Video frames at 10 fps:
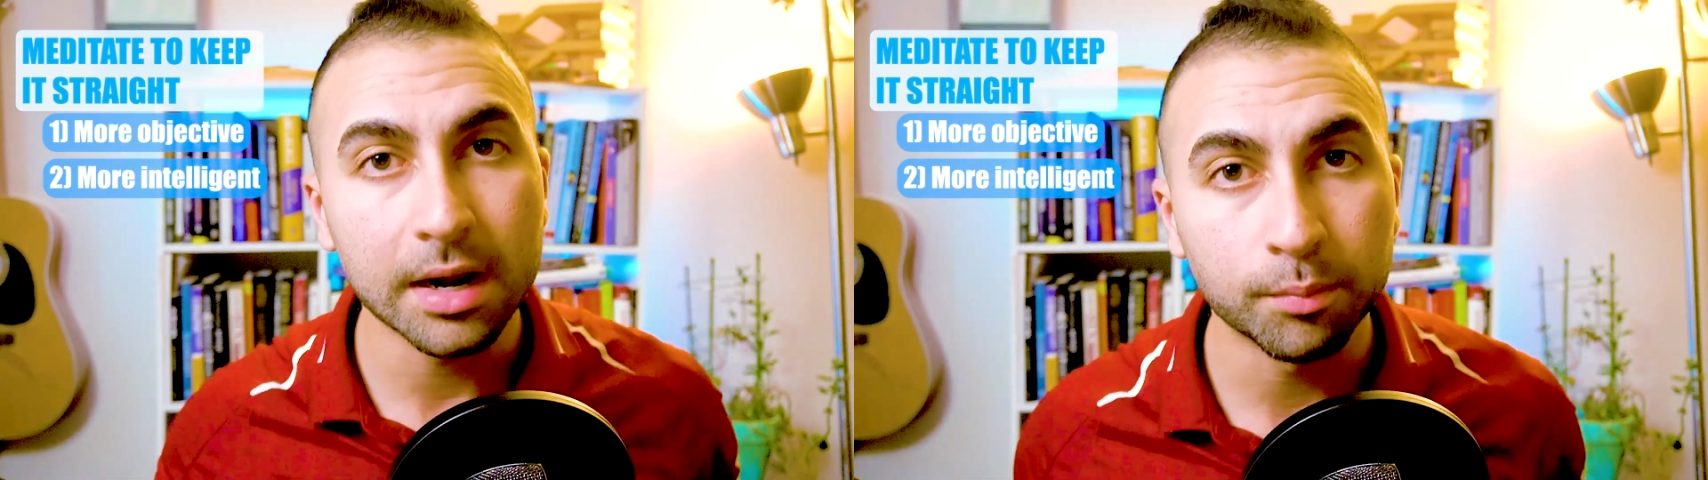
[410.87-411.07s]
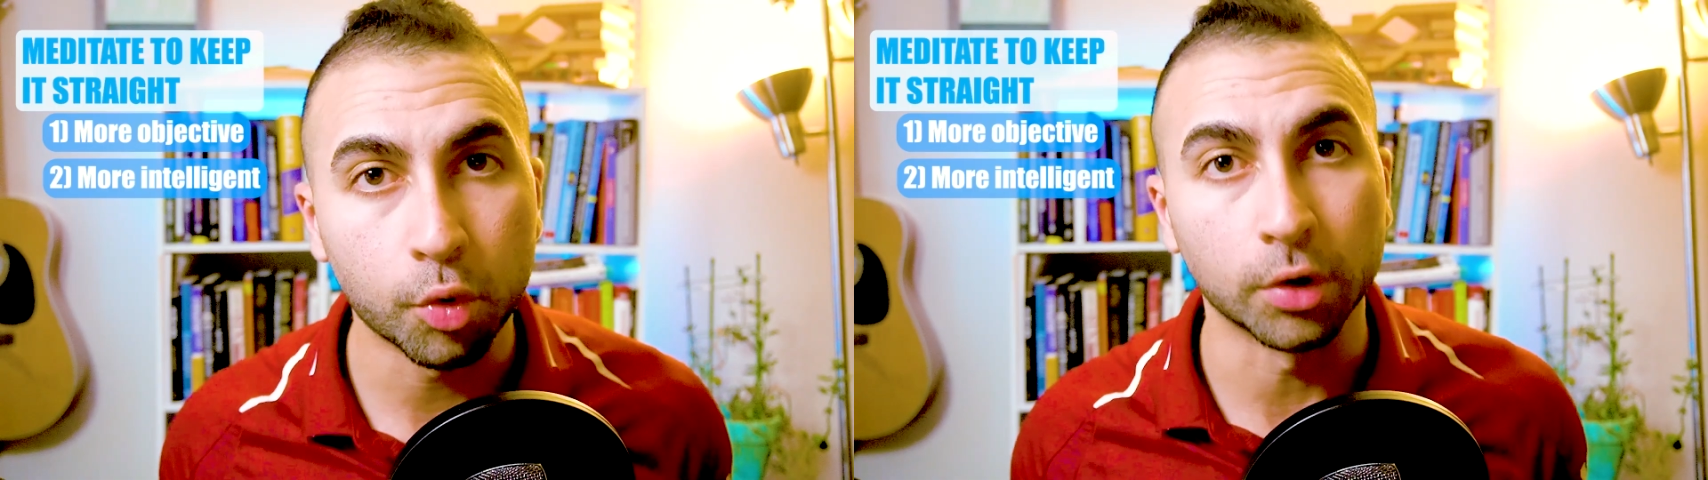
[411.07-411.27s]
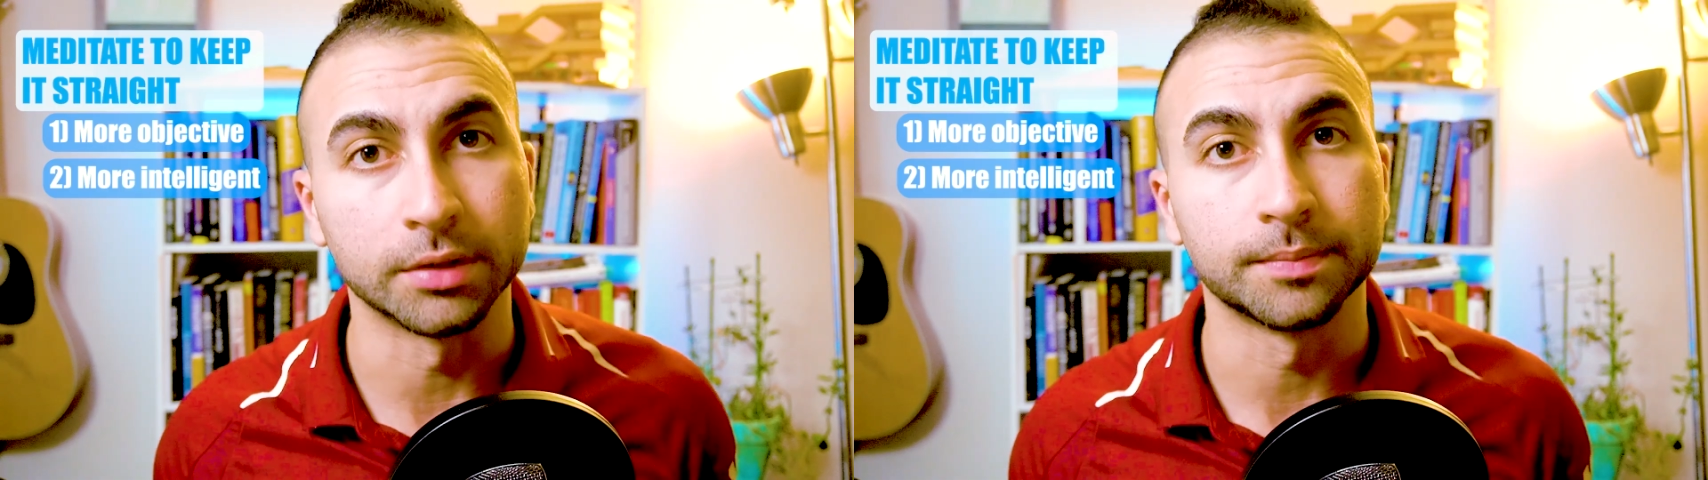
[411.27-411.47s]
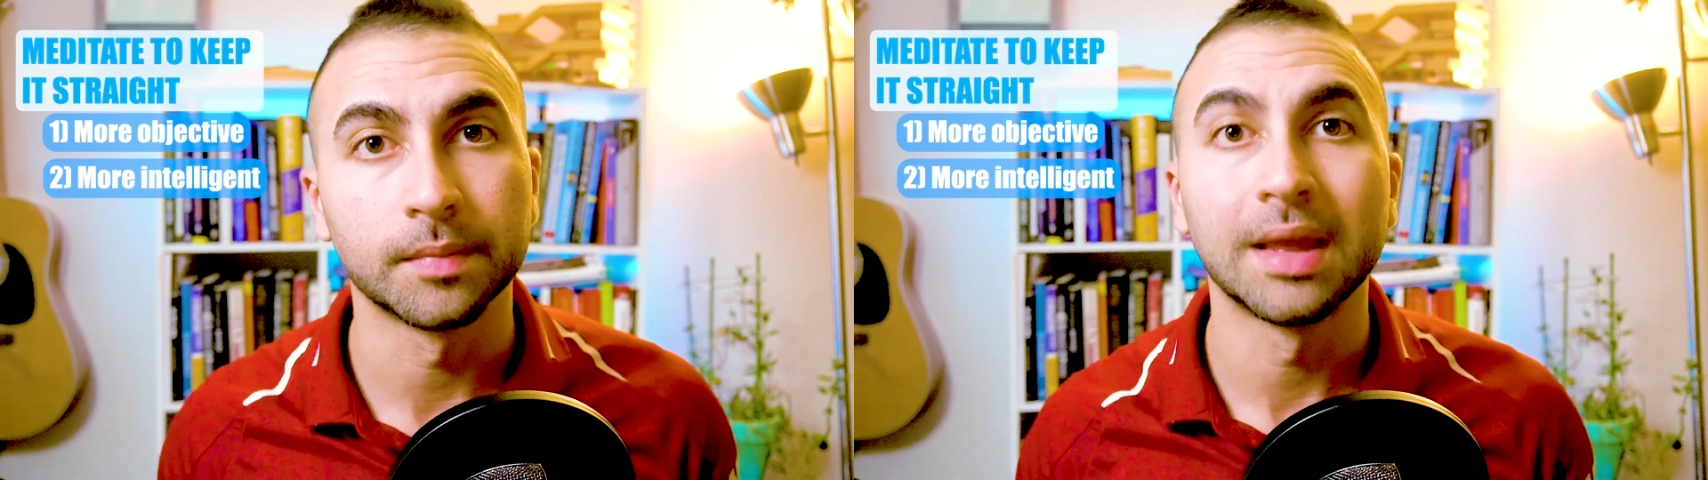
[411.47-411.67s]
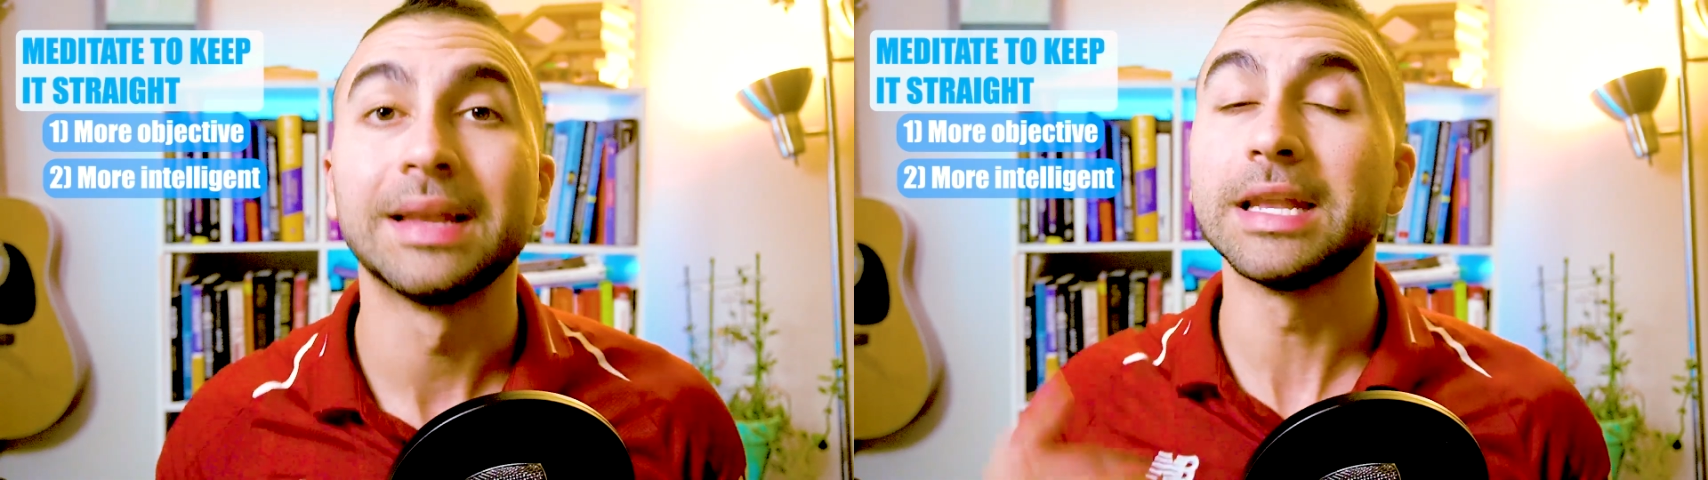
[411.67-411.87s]
important?
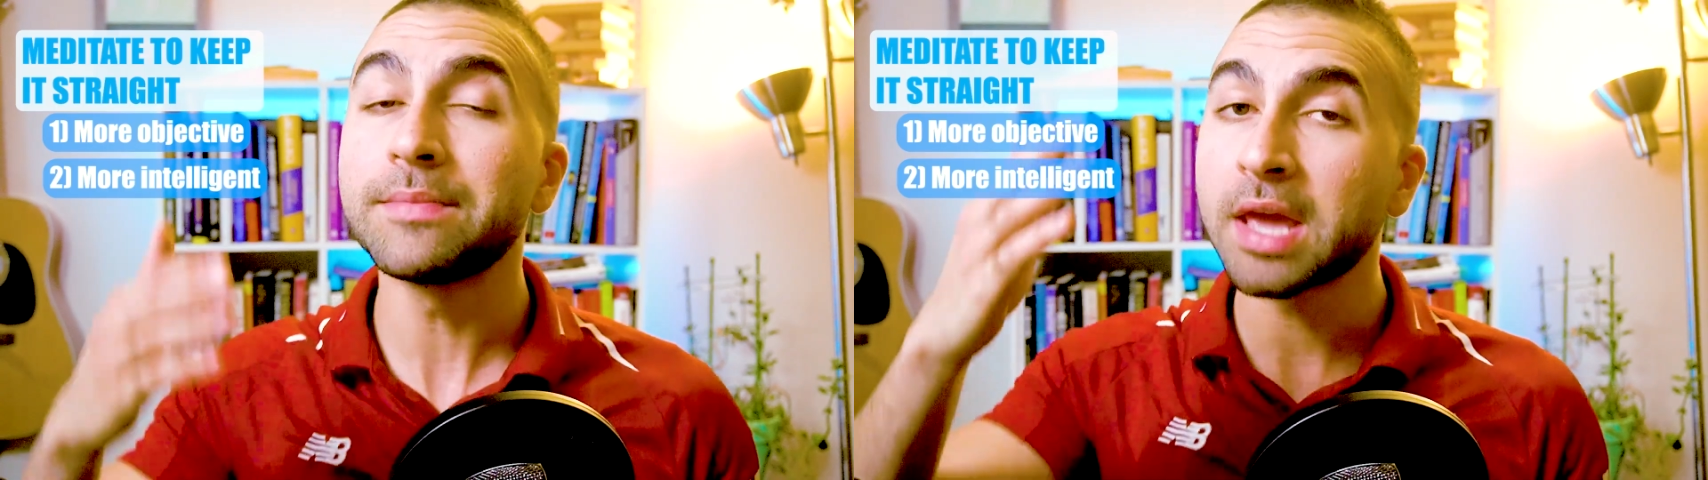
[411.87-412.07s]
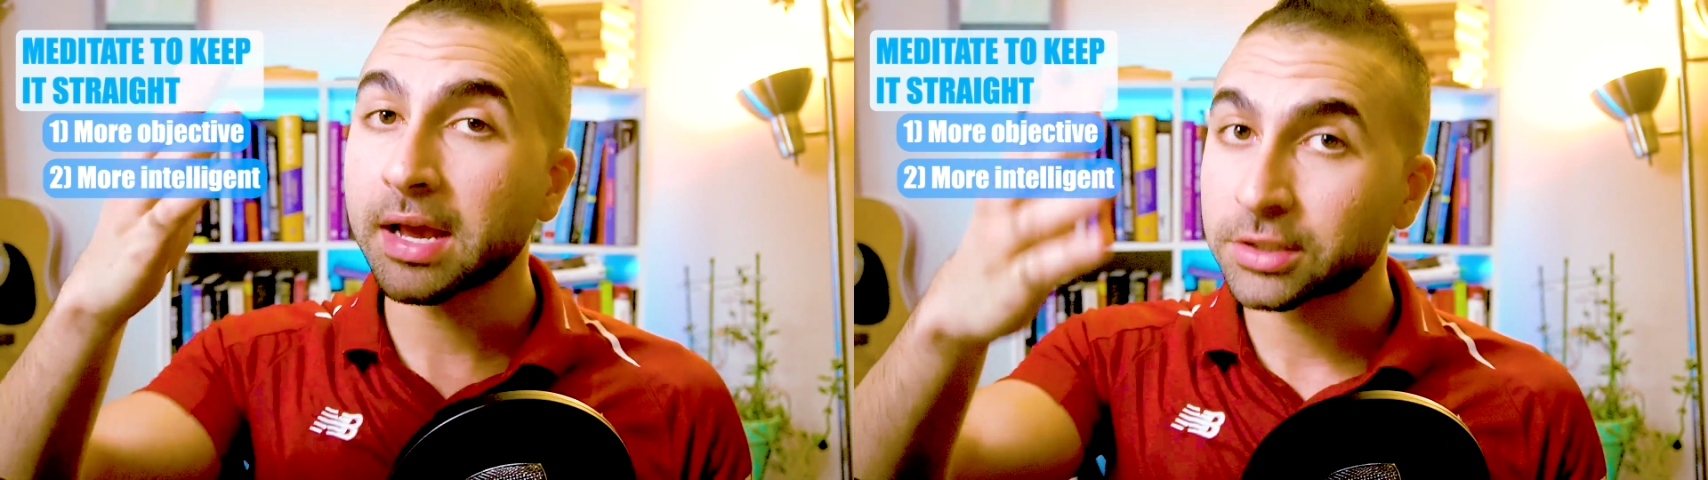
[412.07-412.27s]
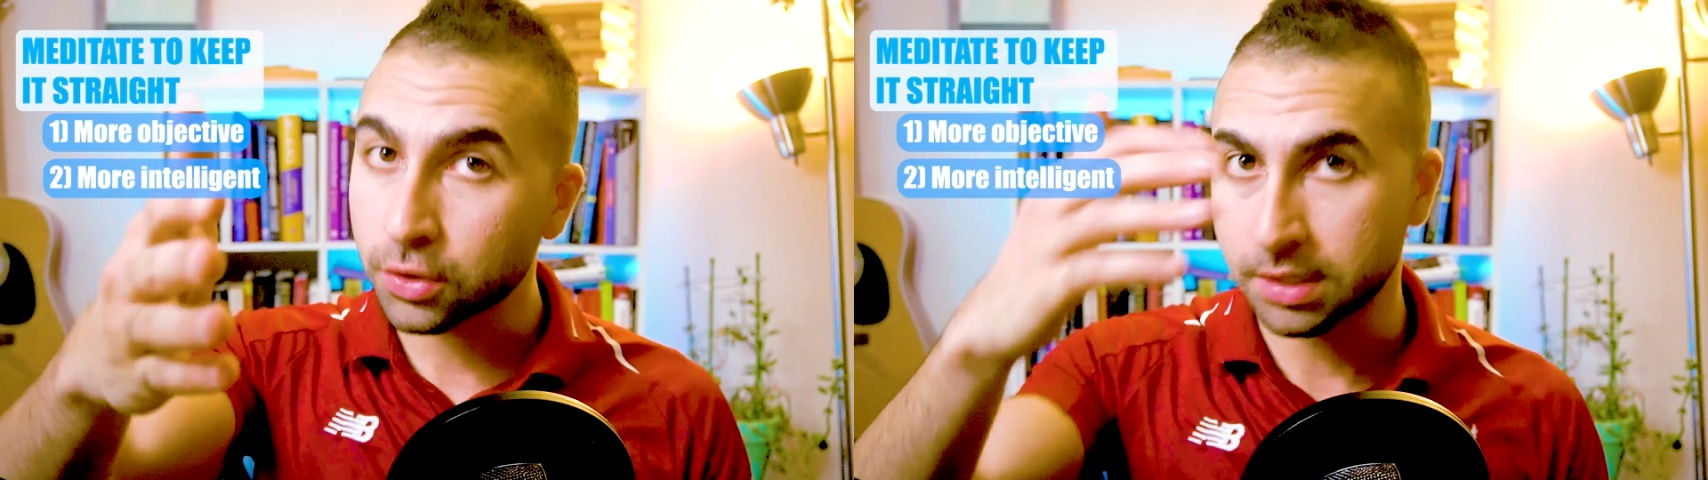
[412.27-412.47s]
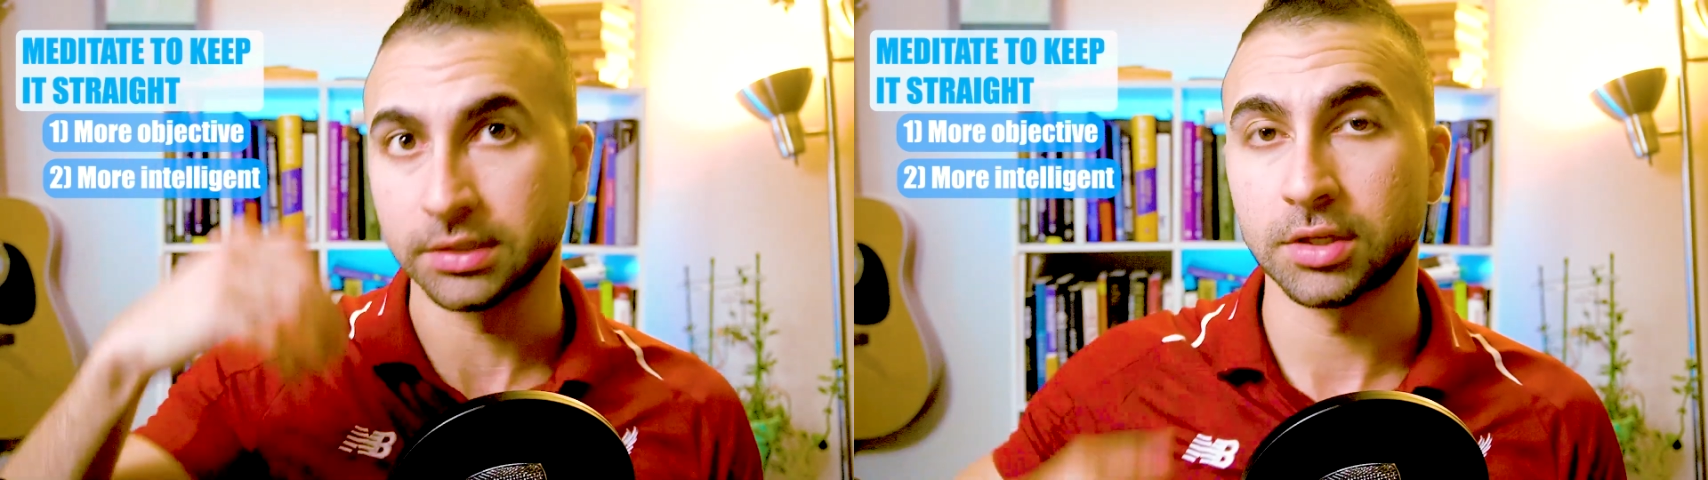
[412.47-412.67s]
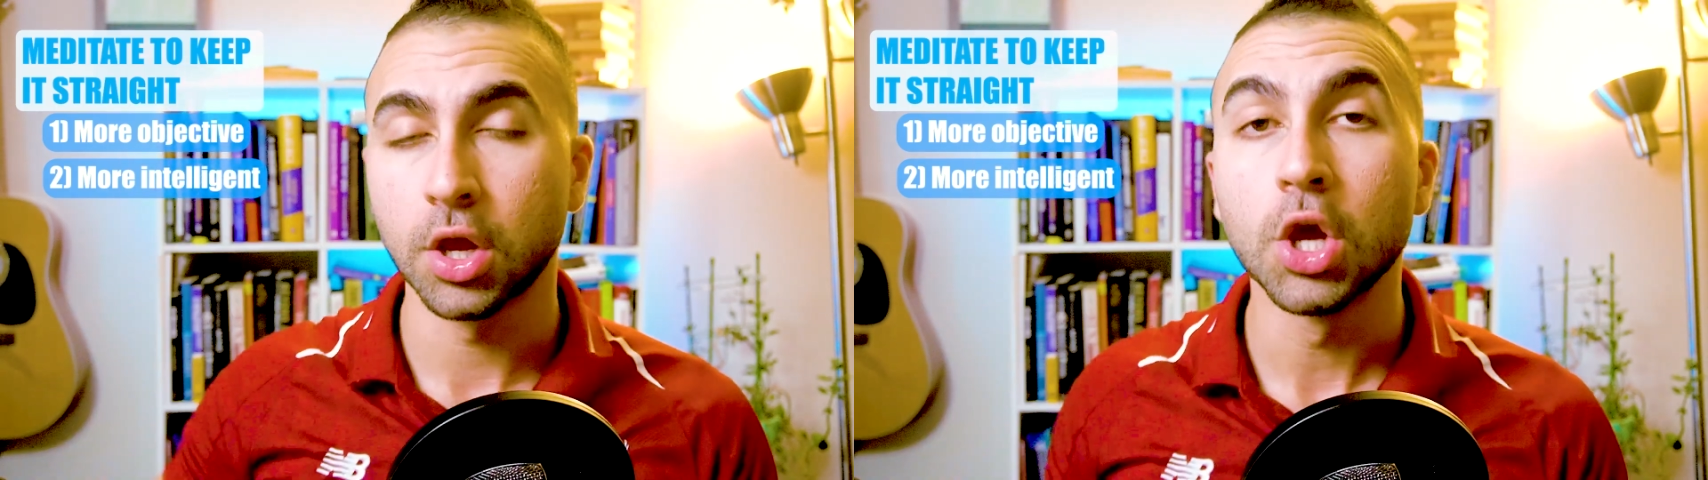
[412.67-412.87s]
Let me ask you this.